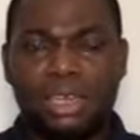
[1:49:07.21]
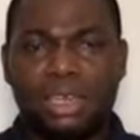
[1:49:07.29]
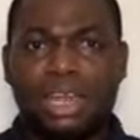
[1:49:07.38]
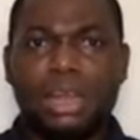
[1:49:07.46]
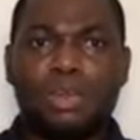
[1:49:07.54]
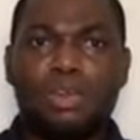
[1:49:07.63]

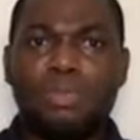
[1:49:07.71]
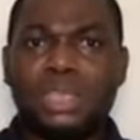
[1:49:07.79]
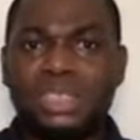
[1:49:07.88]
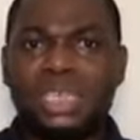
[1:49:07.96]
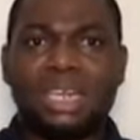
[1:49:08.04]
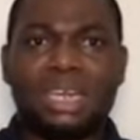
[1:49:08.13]
They are
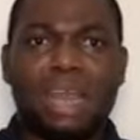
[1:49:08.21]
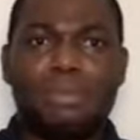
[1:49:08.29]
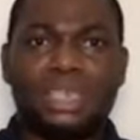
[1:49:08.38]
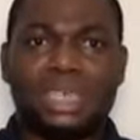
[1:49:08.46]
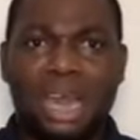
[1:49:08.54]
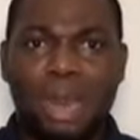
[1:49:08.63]
committing crime
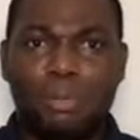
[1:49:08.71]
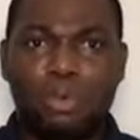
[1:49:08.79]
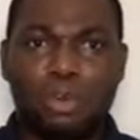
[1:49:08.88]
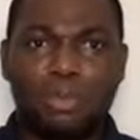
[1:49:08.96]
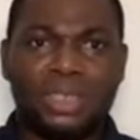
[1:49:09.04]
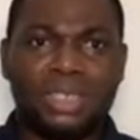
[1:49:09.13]
as armed
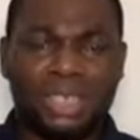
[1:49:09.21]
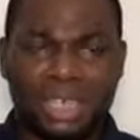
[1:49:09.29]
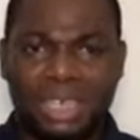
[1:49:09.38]
robbers,